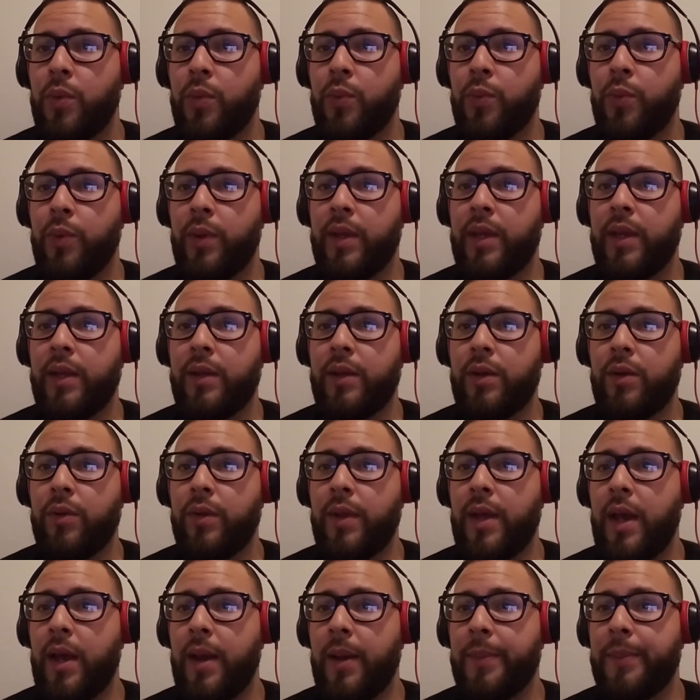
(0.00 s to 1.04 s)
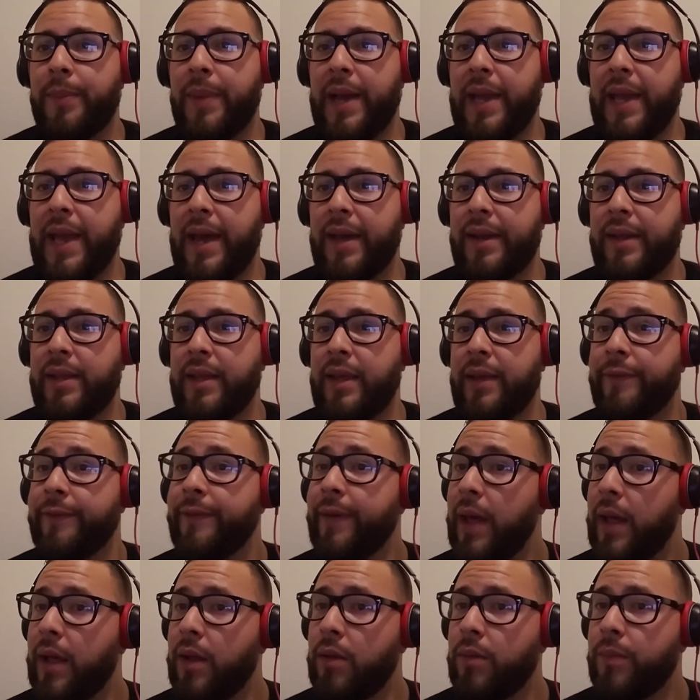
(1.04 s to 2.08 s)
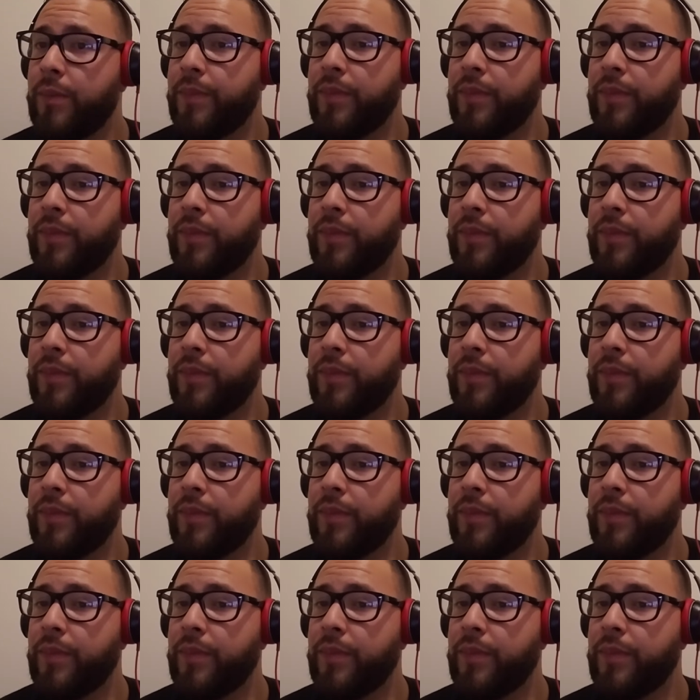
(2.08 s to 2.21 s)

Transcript: we can do that by adding a vowel.